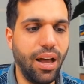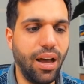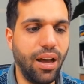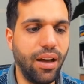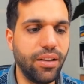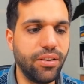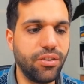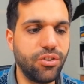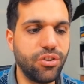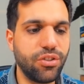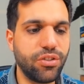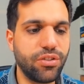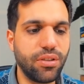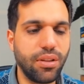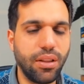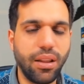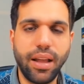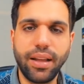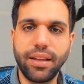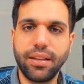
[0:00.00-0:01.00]
I
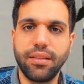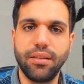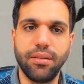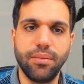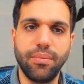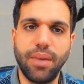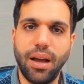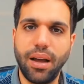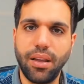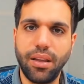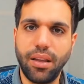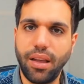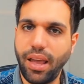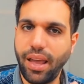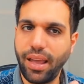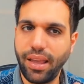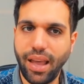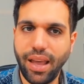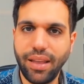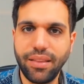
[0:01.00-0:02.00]
just like them. I
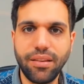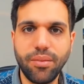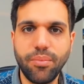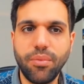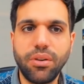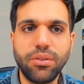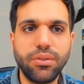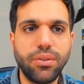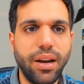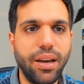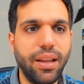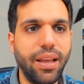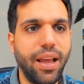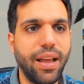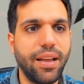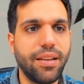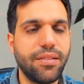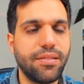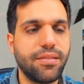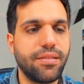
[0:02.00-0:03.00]
had them already
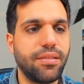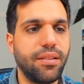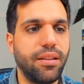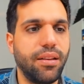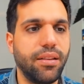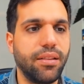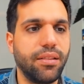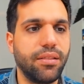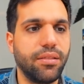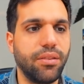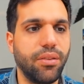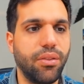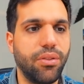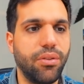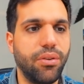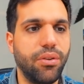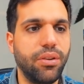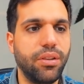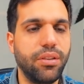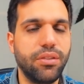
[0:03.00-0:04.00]
as like the
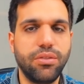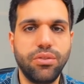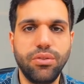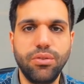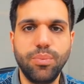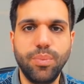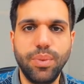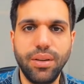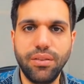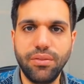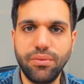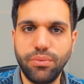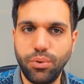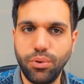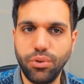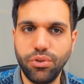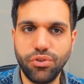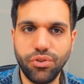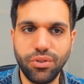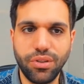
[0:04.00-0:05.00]
32-bit
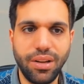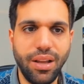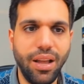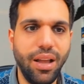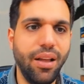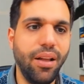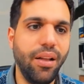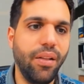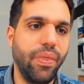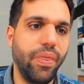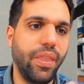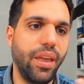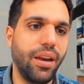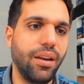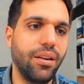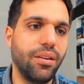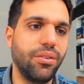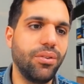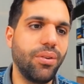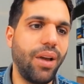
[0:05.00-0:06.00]
version,
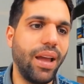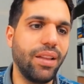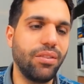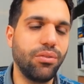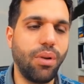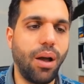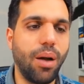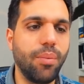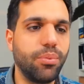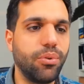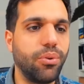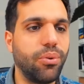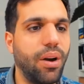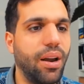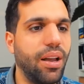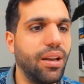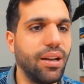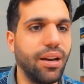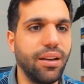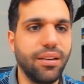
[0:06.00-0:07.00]
then you had to
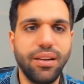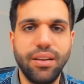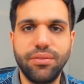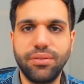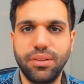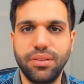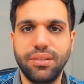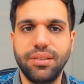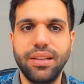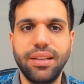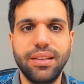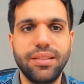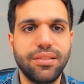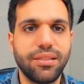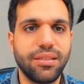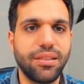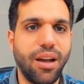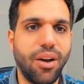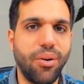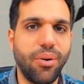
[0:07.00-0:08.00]
upgrade. I never
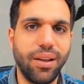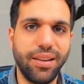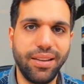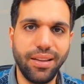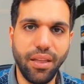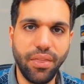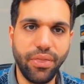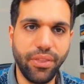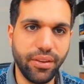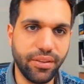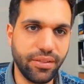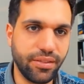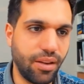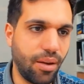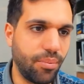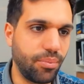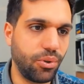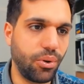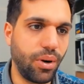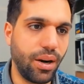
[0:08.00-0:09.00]
did. Now I got this
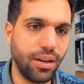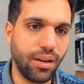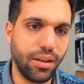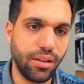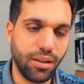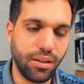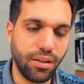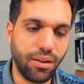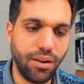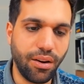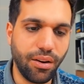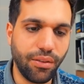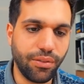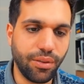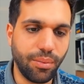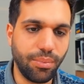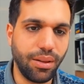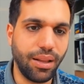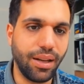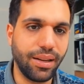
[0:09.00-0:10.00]
upgrade. I got all of
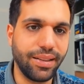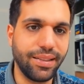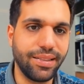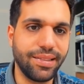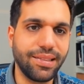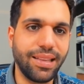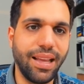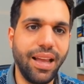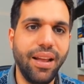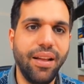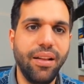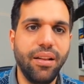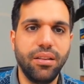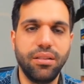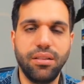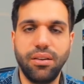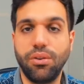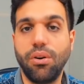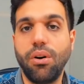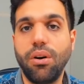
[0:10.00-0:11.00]
the plugins.
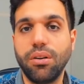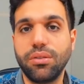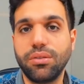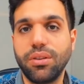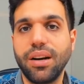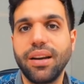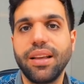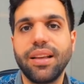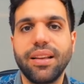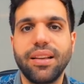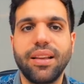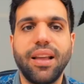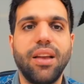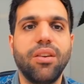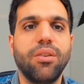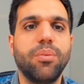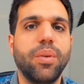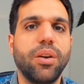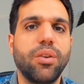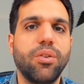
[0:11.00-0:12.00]
They're all running
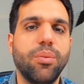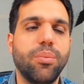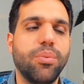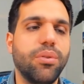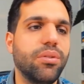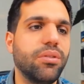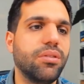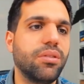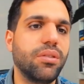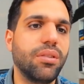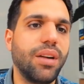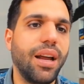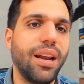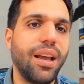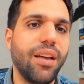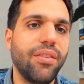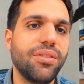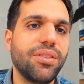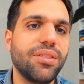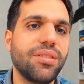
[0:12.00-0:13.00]
again on my computer, and
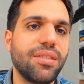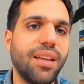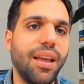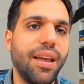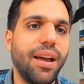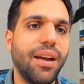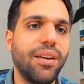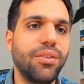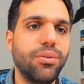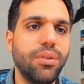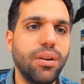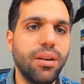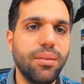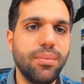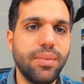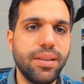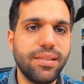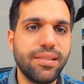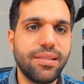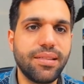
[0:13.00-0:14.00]
I have to say I really
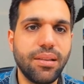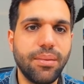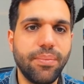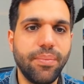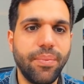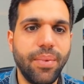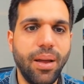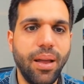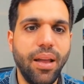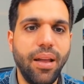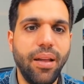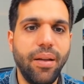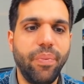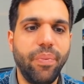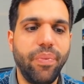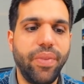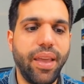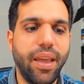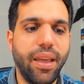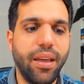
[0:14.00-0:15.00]
miss them.
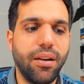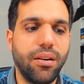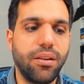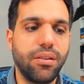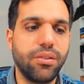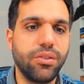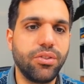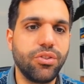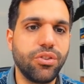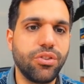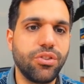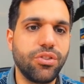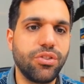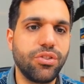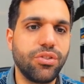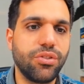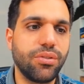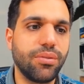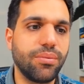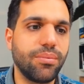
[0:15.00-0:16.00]
They are
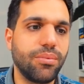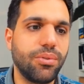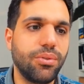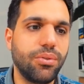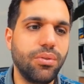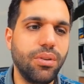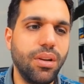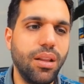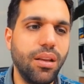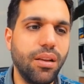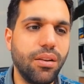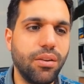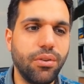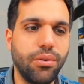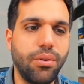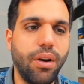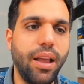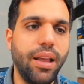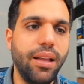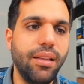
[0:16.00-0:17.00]
just really
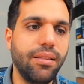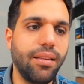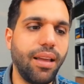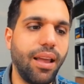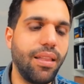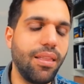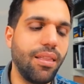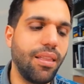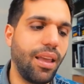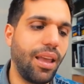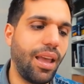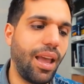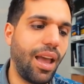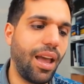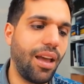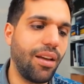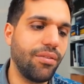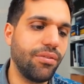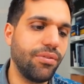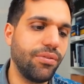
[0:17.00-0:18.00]
great, and they
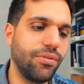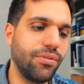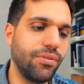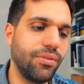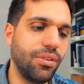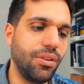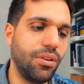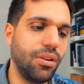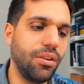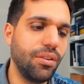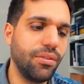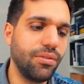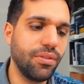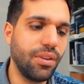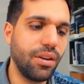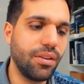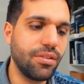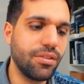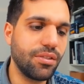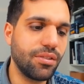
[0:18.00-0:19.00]
have a lot of
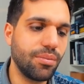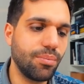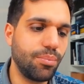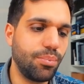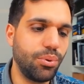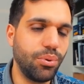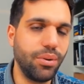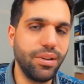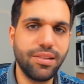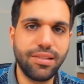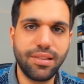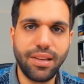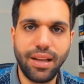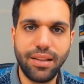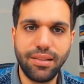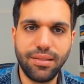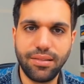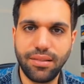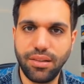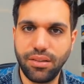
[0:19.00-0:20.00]
nice
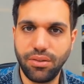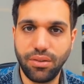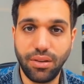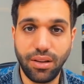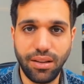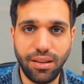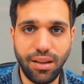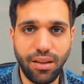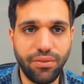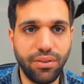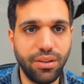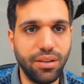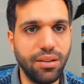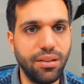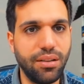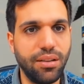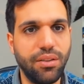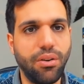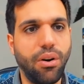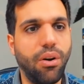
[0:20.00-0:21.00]
presets that you can
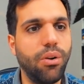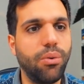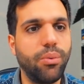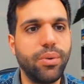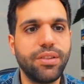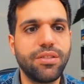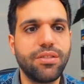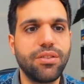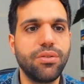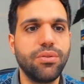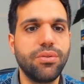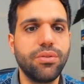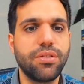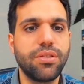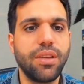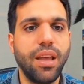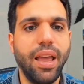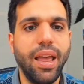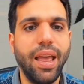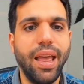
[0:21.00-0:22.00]
definitely always
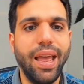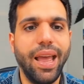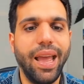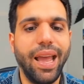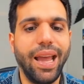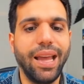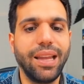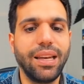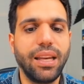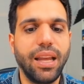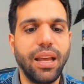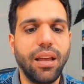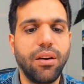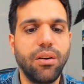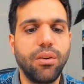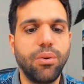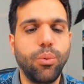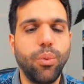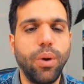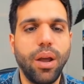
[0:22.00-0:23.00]
use. And they
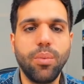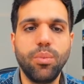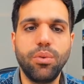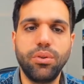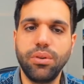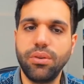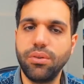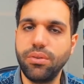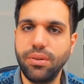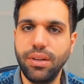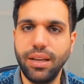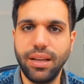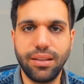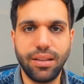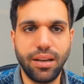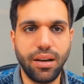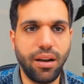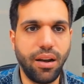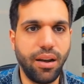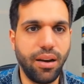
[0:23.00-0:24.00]
are way more unique
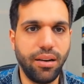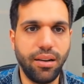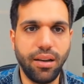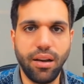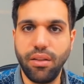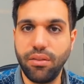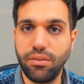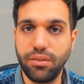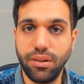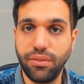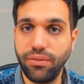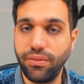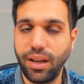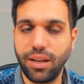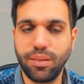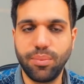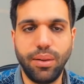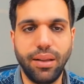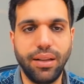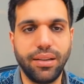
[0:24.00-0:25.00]
than any other
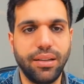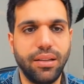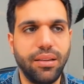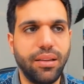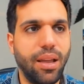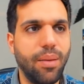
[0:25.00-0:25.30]
effect plugin.